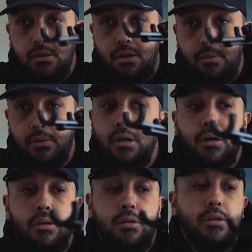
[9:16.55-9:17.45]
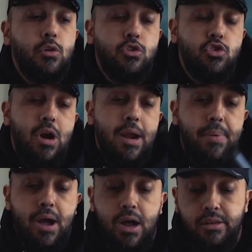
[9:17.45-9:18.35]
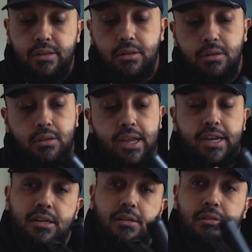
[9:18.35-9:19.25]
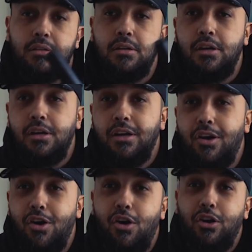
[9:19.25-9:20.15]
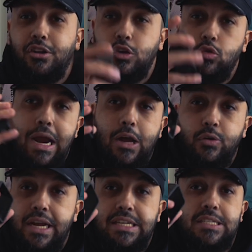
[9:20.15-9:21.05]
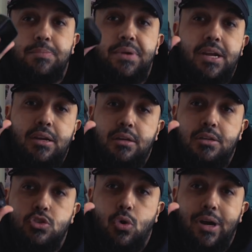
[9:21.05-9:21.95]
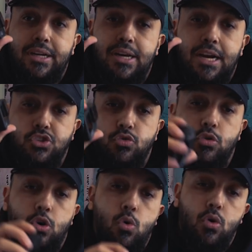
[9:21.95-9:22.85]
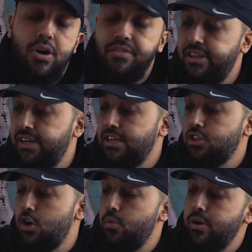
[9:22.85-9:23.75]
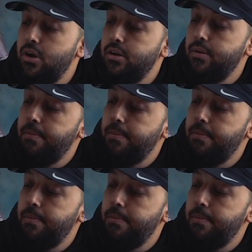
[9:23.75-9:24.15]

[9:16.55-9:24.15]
little tripod thing on the ground next to me so I can actually record everything that's going on.